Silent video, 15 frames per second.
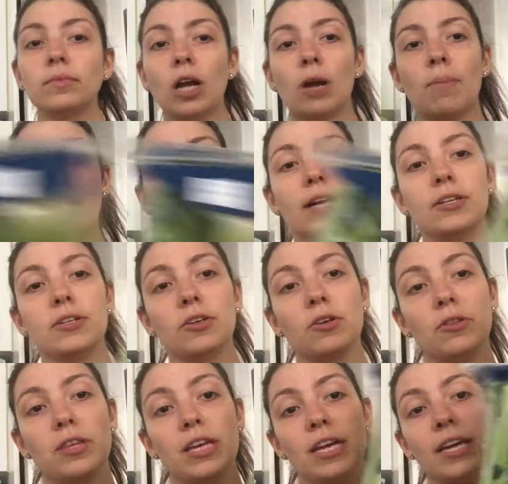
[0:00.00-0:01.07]
I'll probably do
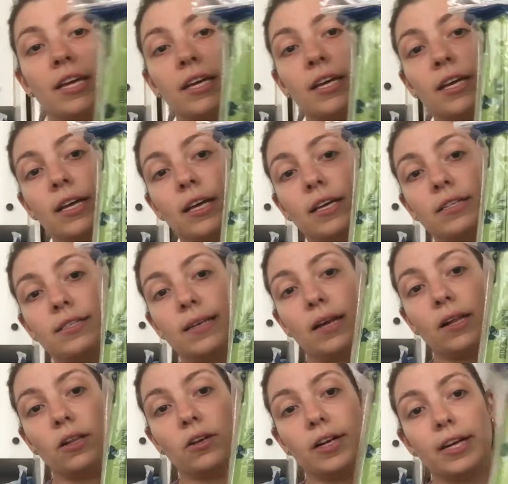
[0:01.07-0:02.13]
the
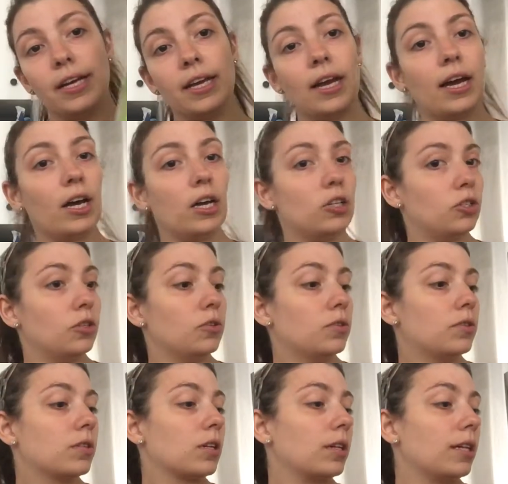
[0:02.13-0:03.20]
celery
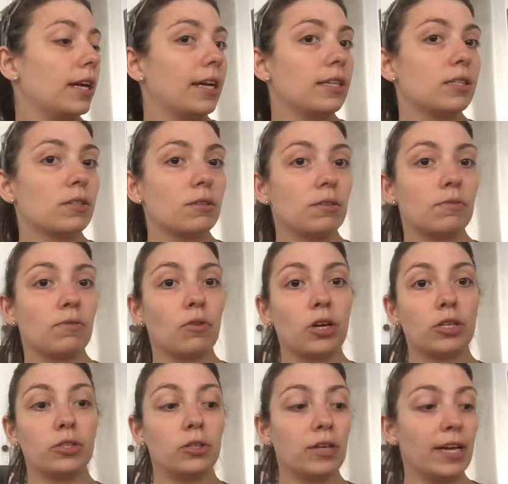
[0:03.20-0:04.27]
juice cleanse for
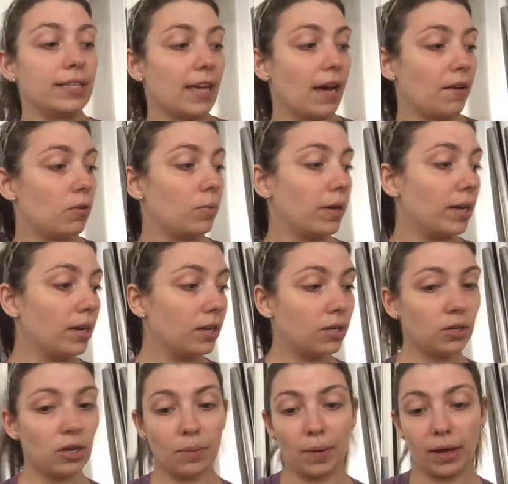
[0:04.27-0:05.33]
2 days out of the week.
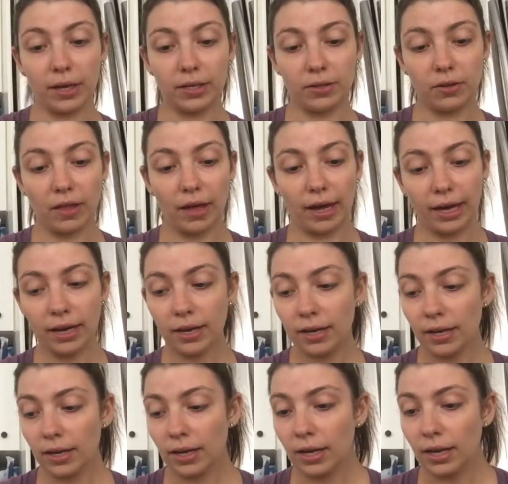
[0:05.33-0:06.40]
I'll probably do that.
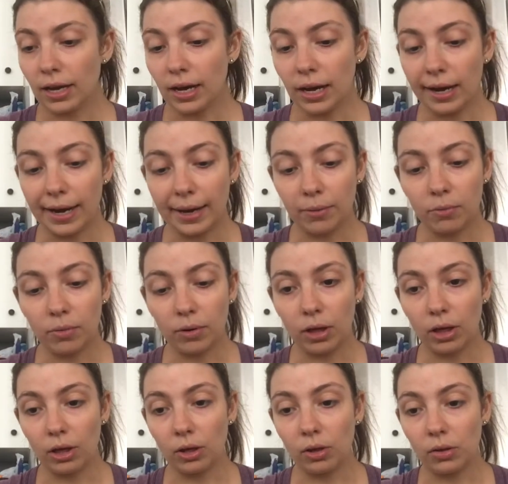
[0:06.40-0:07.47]
I
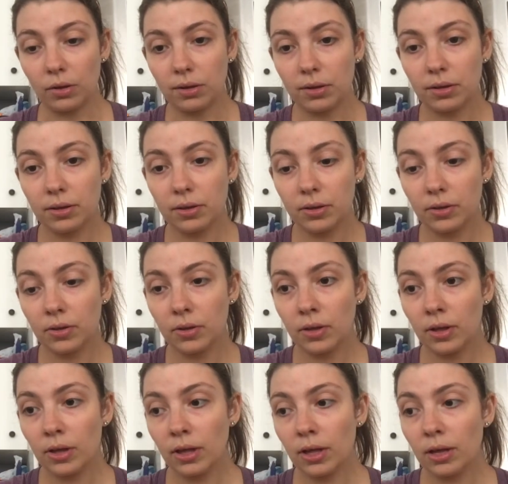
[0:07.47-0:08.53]
will
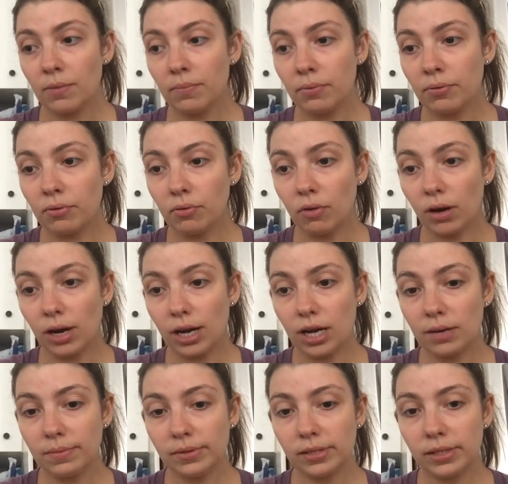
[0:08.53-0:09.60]

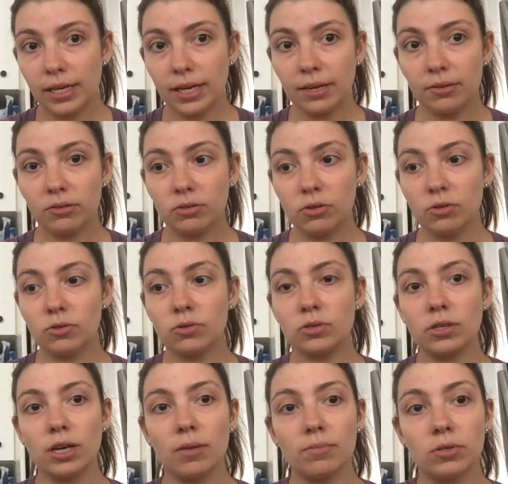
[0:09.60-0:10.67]
probably do
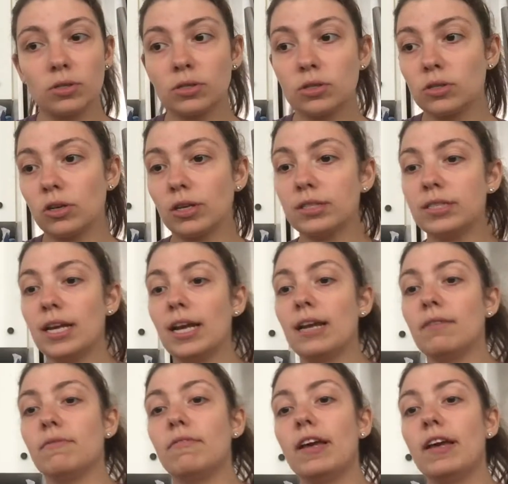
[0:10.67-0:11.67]
some sauteed